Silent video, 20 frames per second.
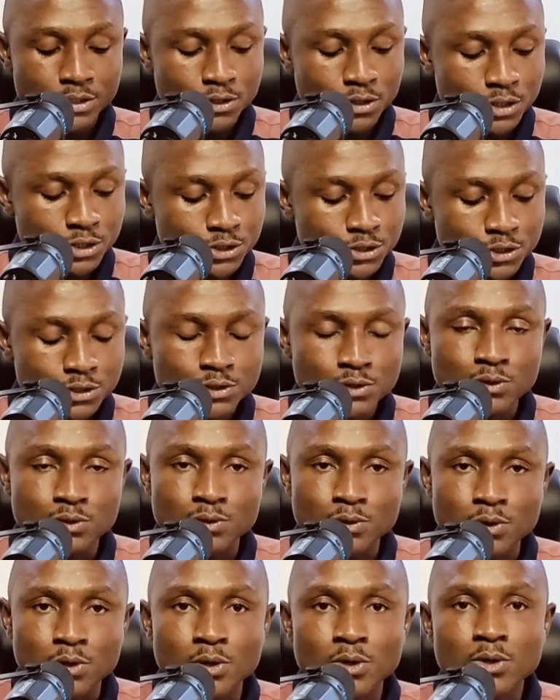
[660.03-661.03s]
not just
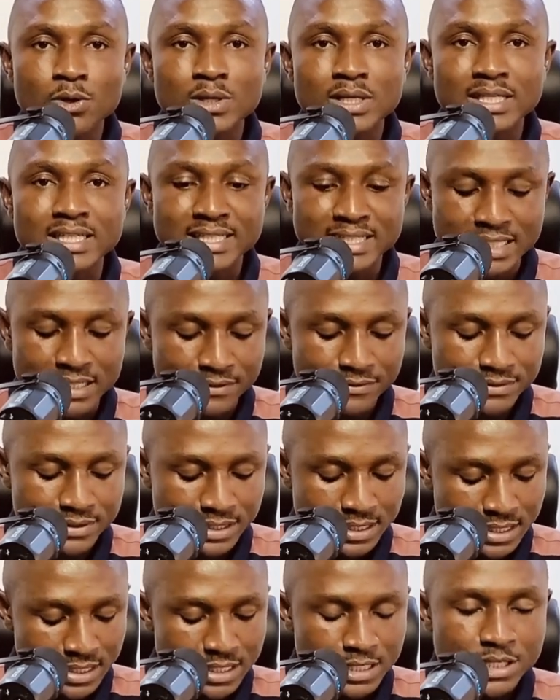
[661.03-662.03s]
grow in gift,
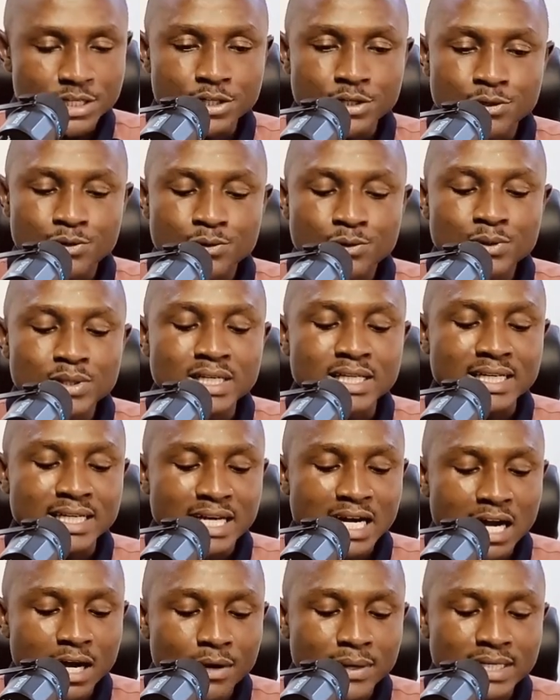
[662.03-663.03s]
he grew in
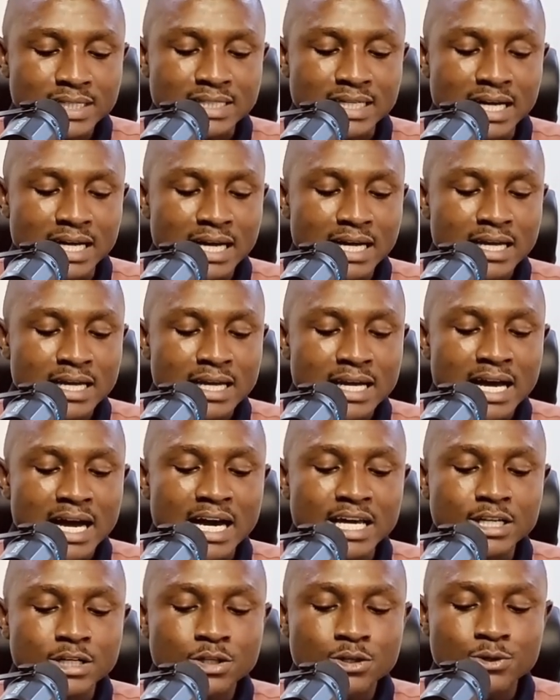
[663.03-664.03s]
character
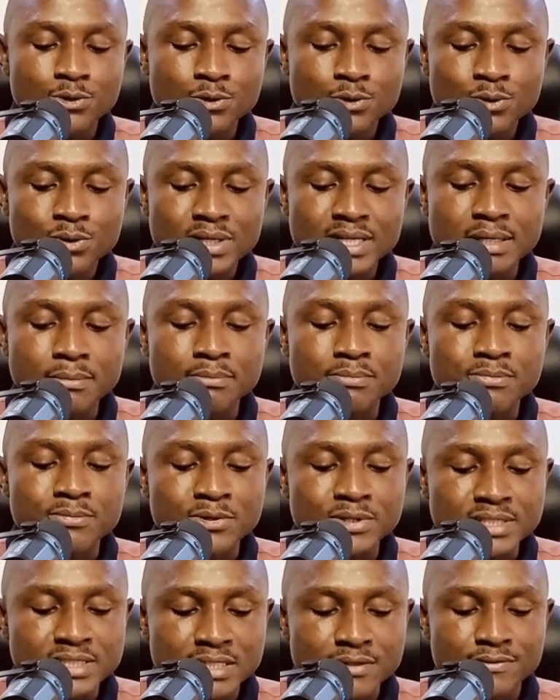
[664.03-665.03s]
and he grew in
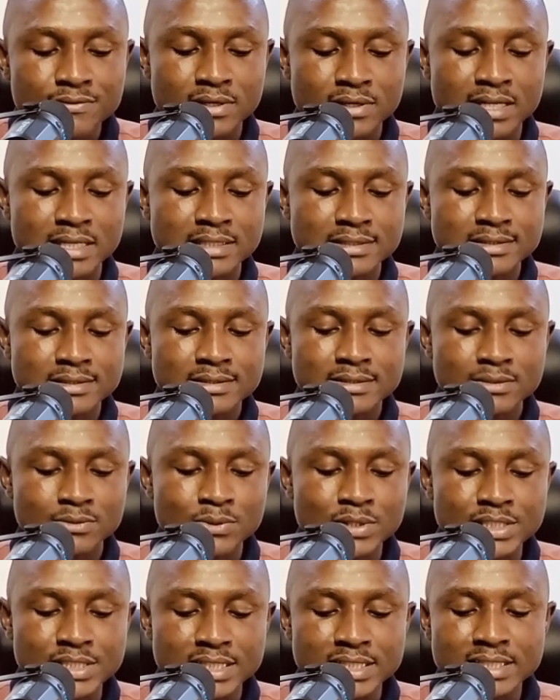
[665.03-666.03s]
perseverance,
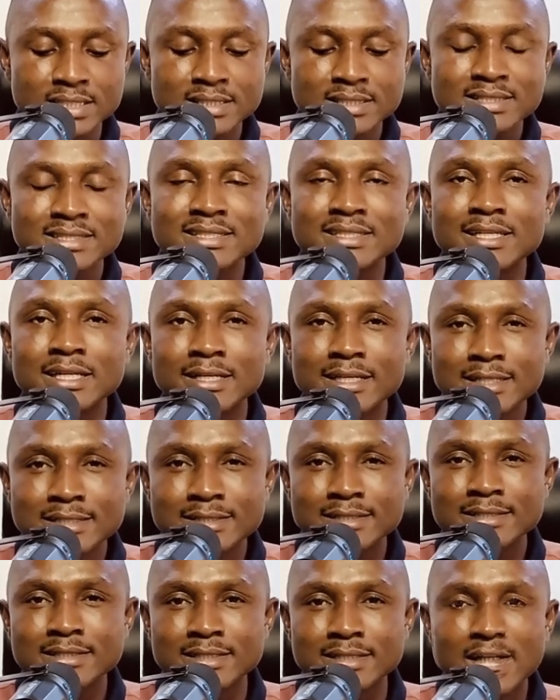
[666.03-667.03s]
which is
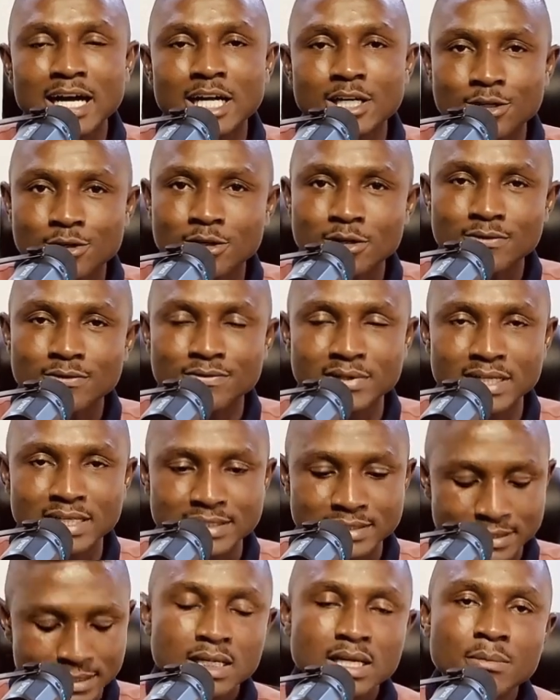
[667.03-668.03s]
tenacity and
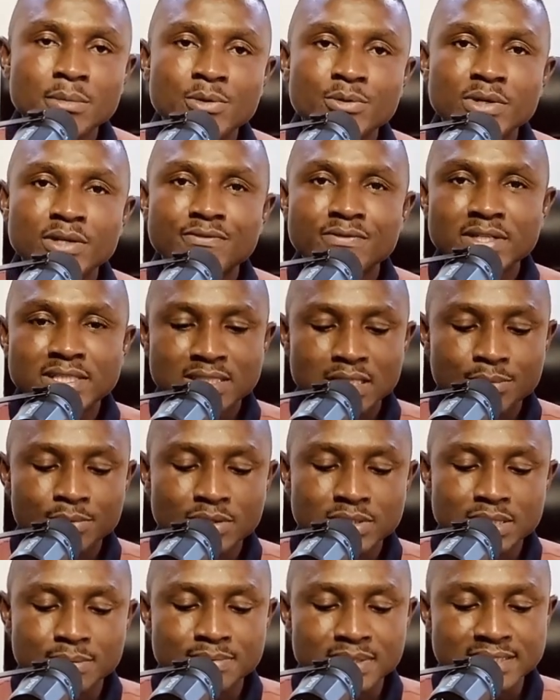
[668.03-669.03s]
confidence. Let me read 1
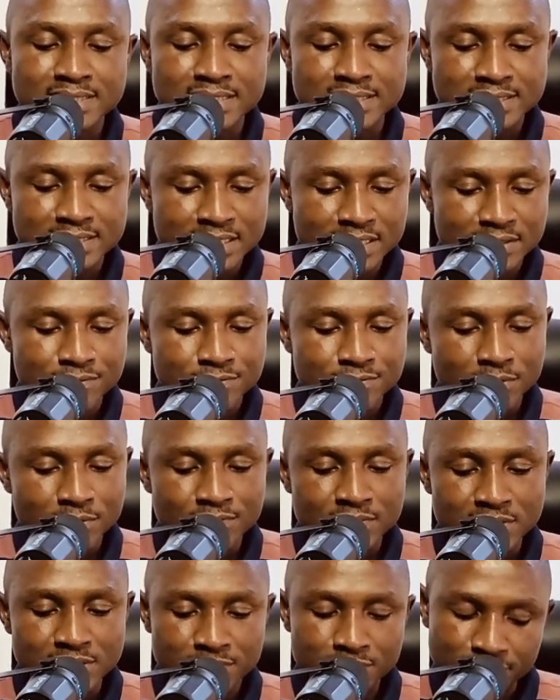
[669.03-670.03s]
Samuel chapter 16 from
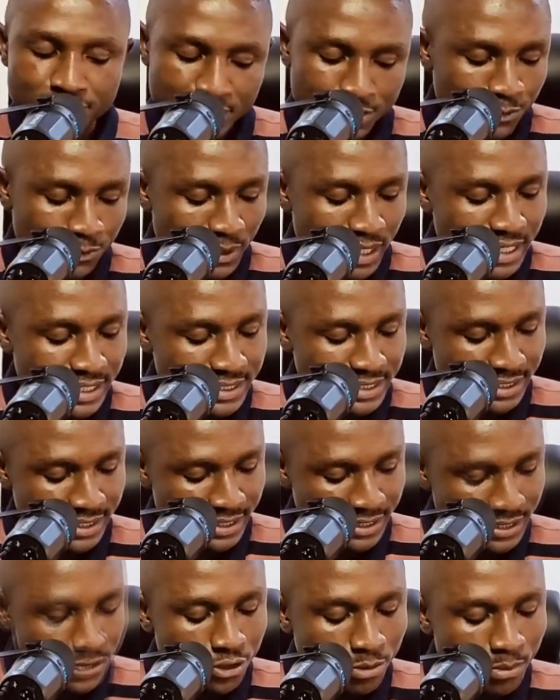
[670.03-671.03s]
verse 15 to
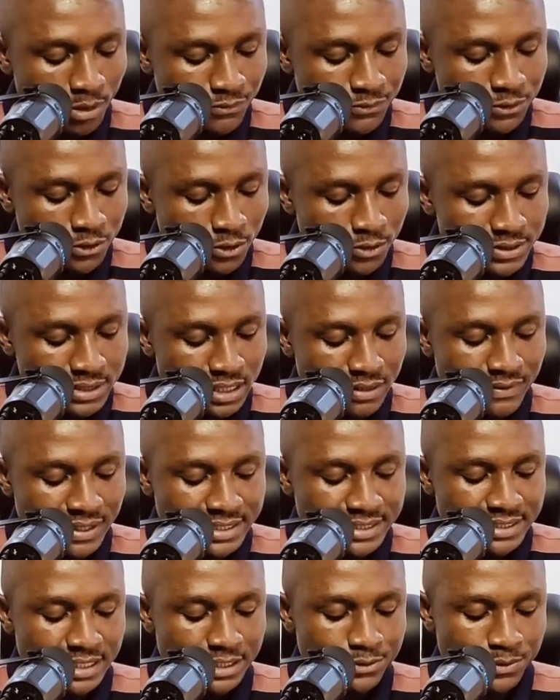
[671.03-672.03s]
18. Some of Saul's
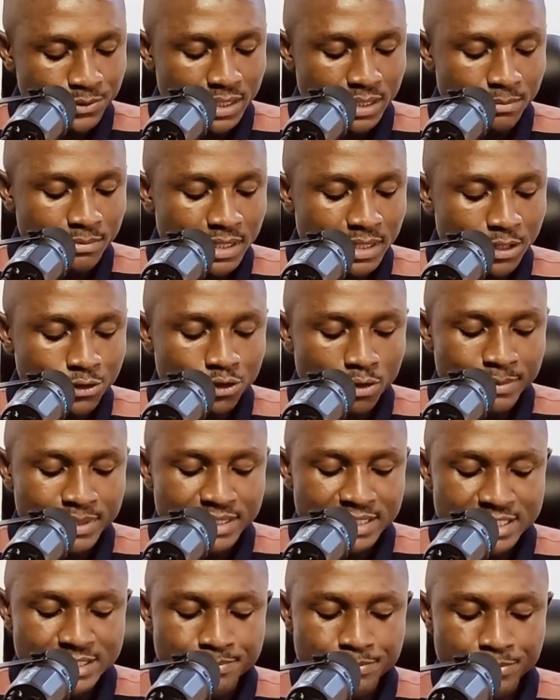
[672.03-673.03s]
servants said to him, "A
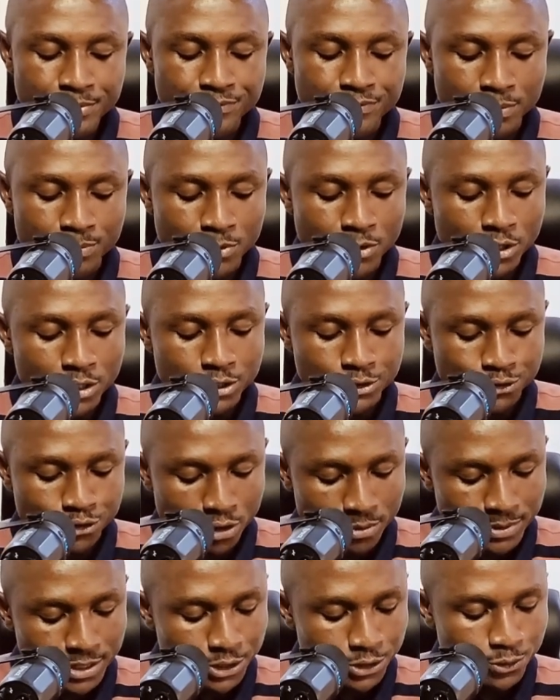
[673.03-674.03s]
tormenting spirit from God is
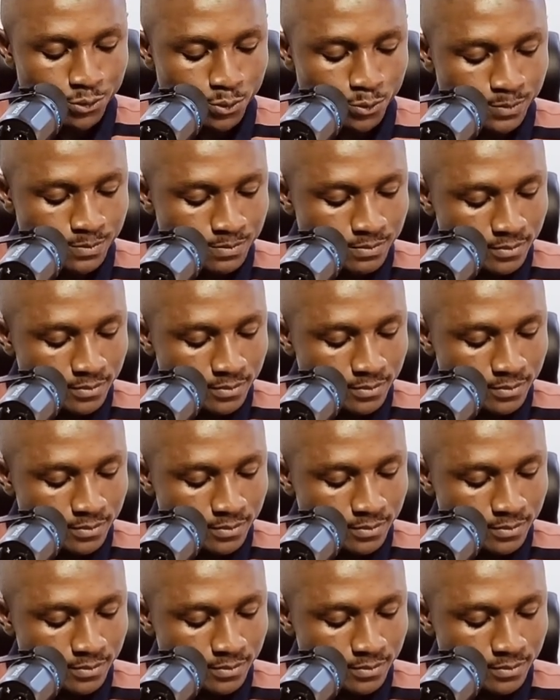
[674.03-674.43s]
troubling you.